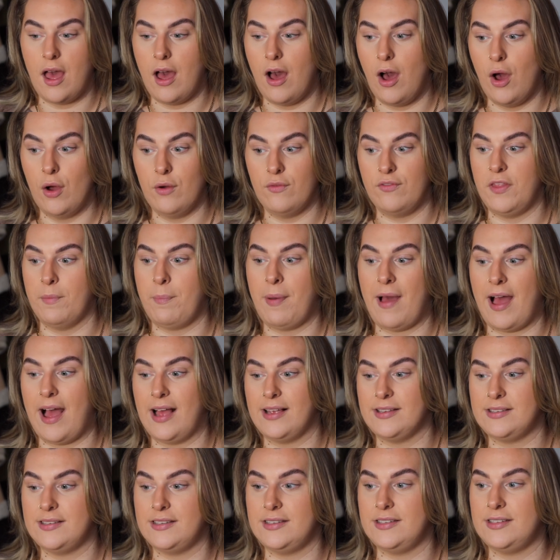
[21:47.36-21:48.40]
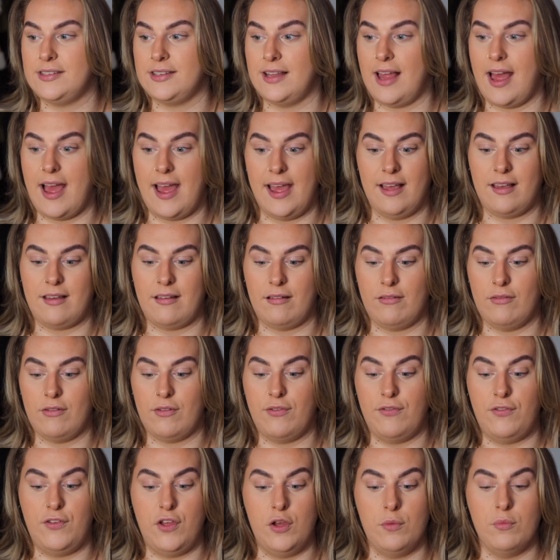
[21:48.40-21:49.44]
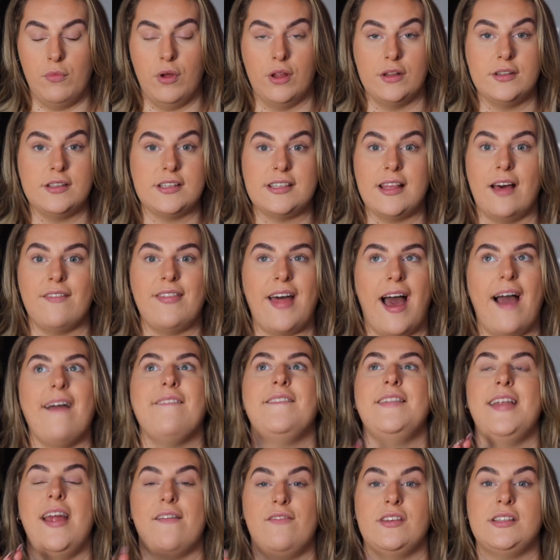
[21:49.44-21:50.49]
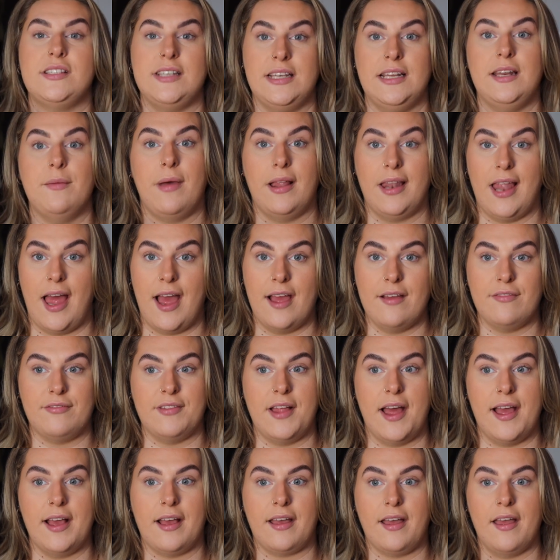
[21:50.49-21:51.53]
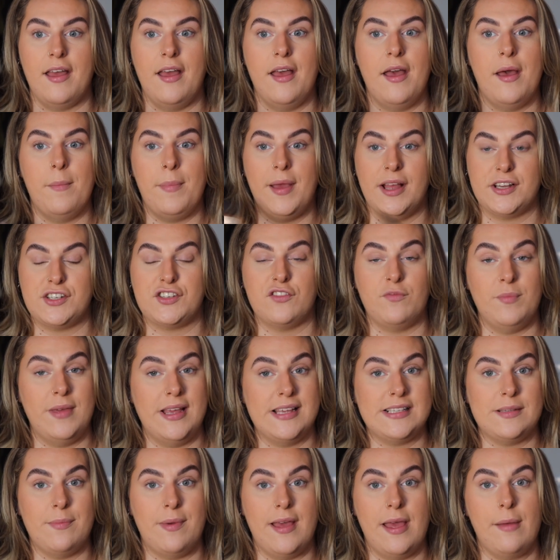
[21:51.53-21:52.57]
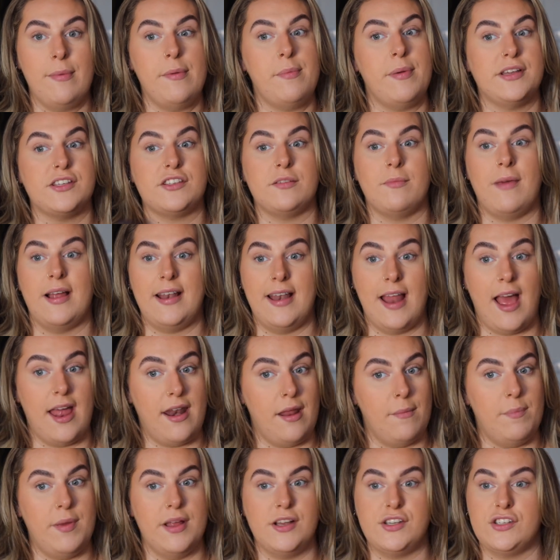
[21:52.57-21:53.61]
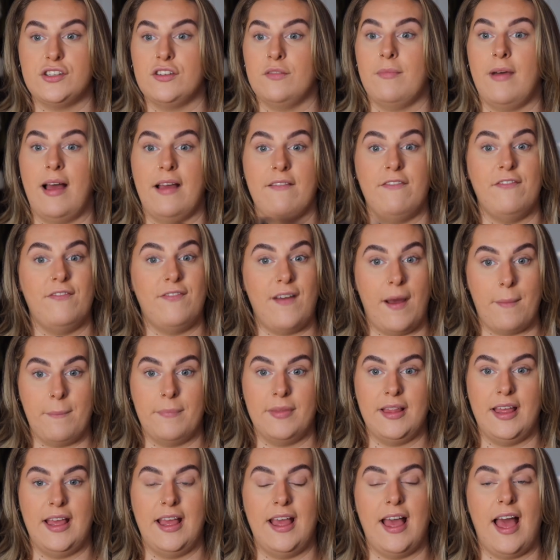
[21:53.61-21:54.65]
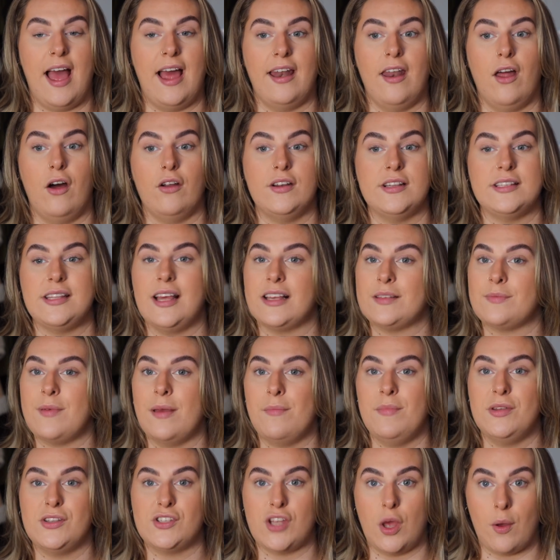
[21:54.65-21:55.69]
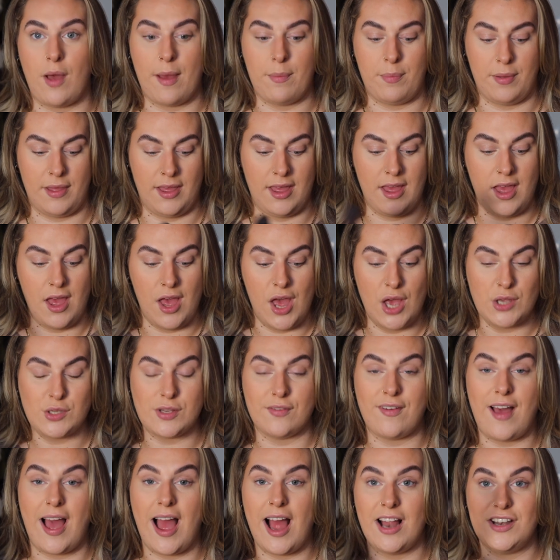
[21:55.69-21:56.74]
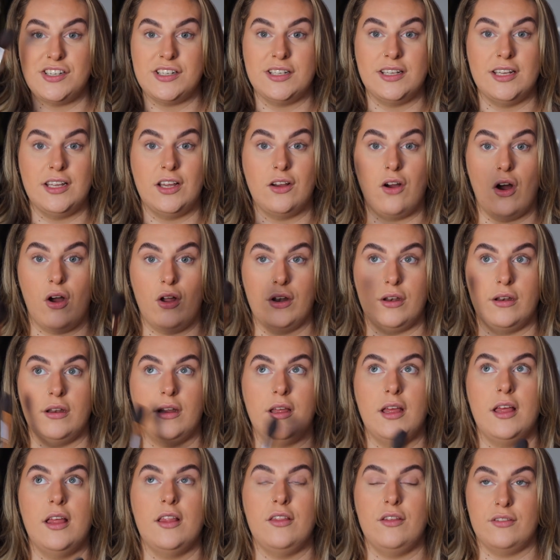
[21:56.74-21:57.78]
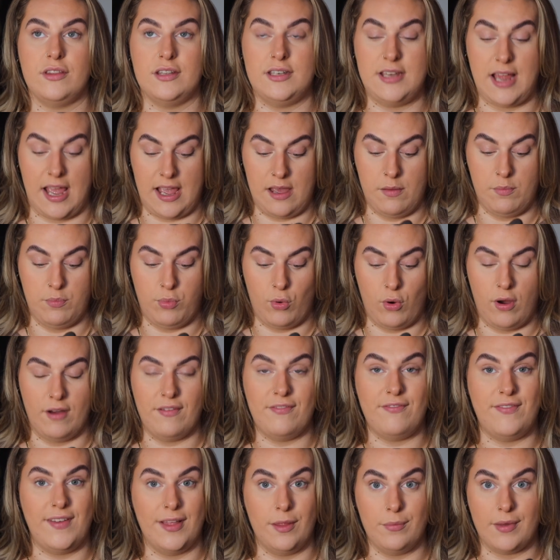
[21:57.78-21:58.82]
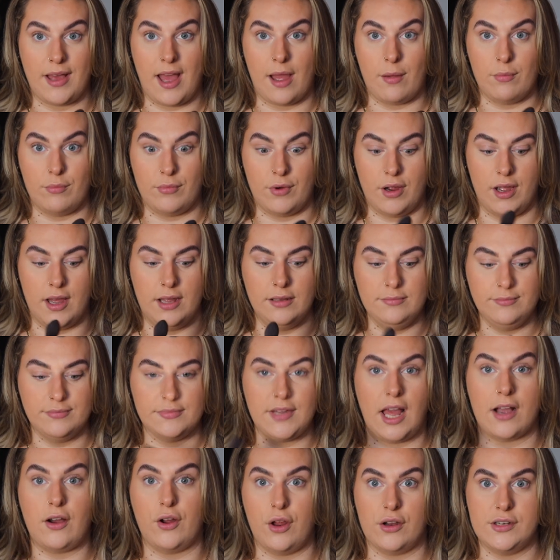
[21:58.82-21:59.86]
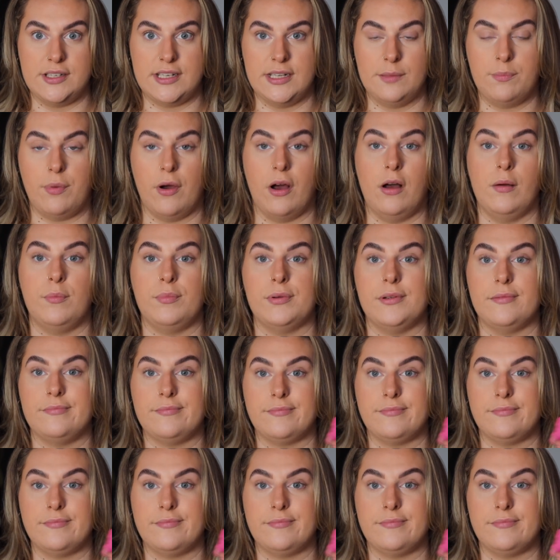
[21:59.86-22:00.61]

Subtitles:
over the past like few months that I've never seen in my life. Like pictures of me as a baby, pictures of my nana, pictures of my family. And honestly, that's made me so happy. So I've actually gone the other day and bought a film camera. I got it on Depop.